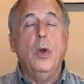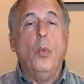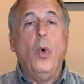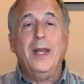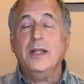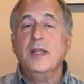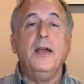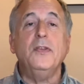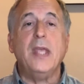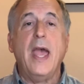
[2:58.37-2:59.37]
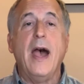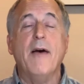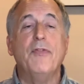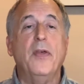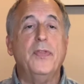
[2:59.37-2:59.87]
what it does
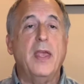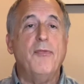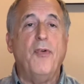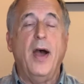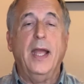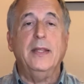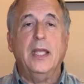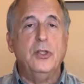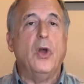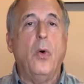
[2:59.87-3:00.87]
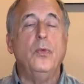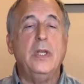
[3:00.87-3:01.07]
have that they find they don't